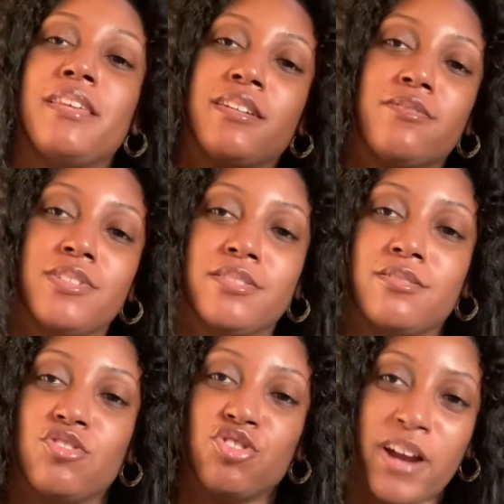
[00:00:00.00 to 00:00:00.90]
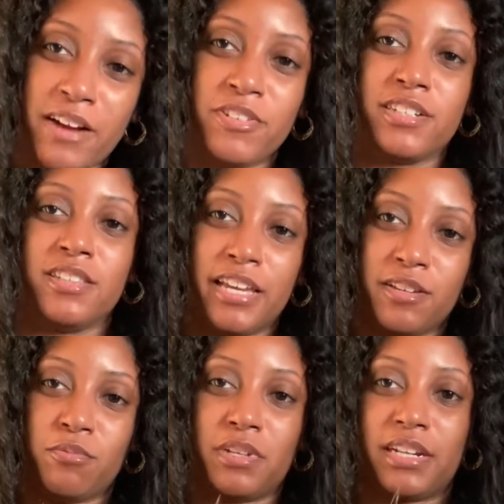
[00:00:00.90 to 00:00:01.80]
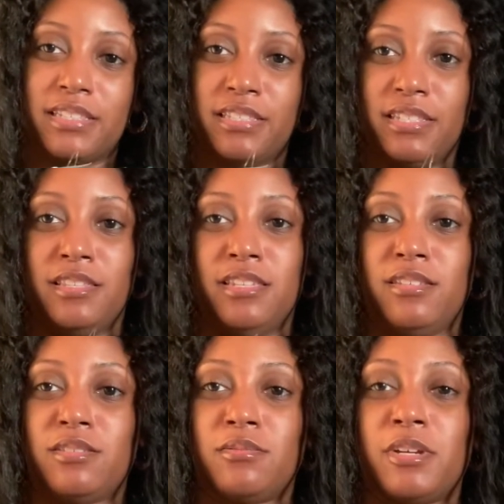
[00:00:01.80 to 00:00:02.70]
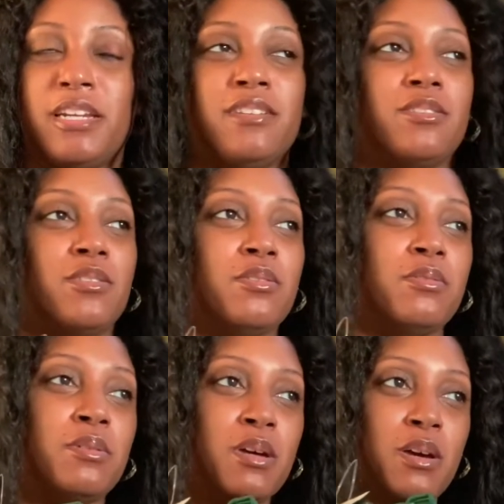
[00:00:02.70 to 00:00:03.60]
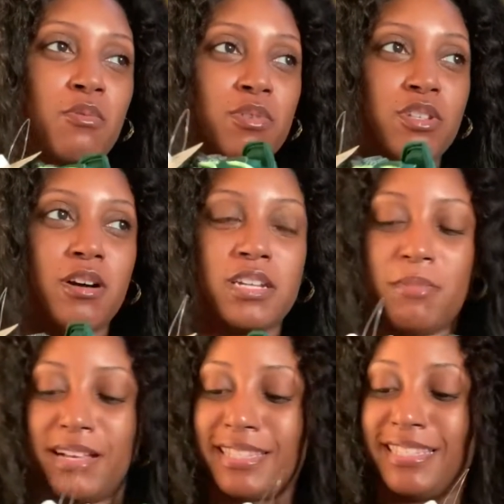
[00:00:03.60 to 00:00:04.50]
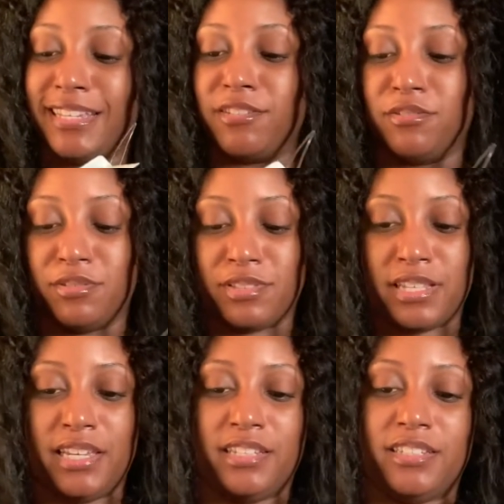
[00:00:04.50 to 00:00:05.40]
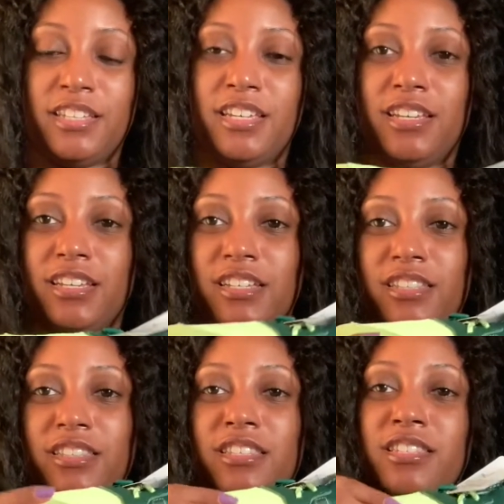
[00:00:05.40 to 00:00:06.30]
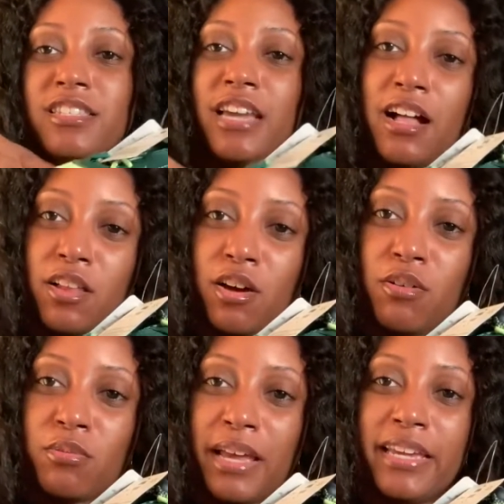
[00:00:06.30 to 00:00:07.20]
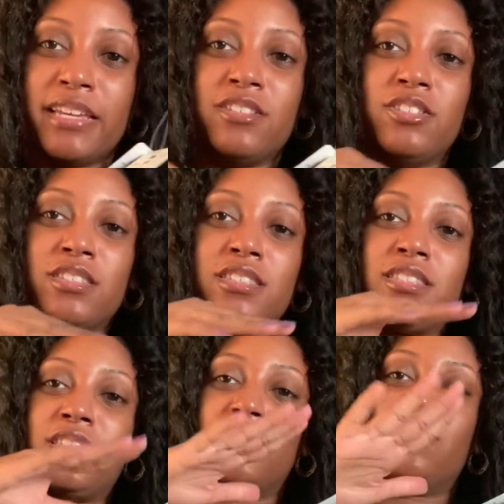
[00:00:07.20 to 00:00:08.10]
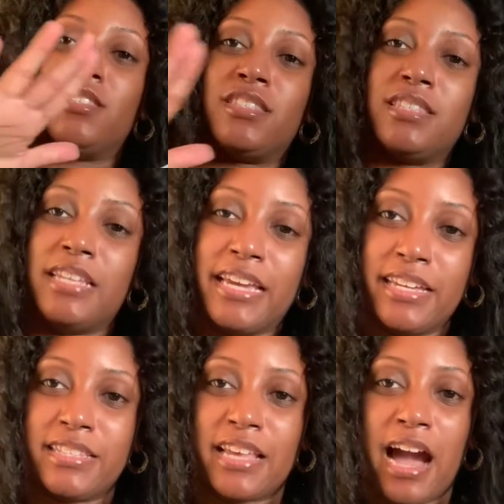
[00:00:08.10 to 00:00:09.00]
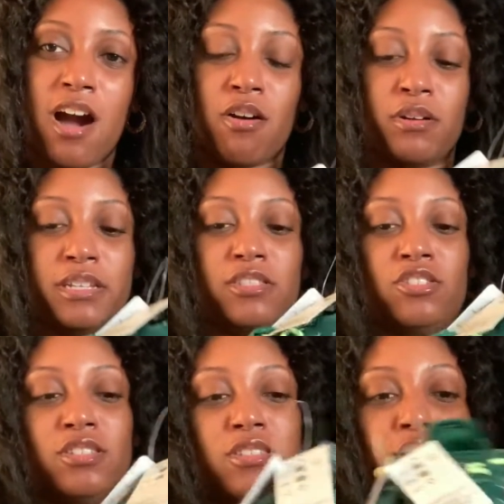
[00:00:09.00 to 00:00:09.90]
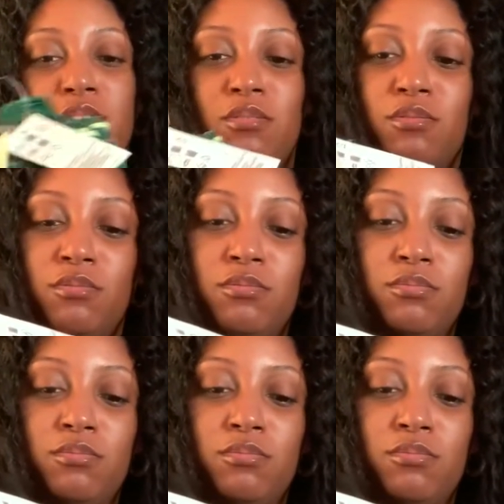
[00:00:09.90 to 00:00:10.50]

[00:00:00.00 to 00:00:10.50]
of a traffic light when I see these, right? So we're talking about signals, and this yellow, like it just stands out. It's just so,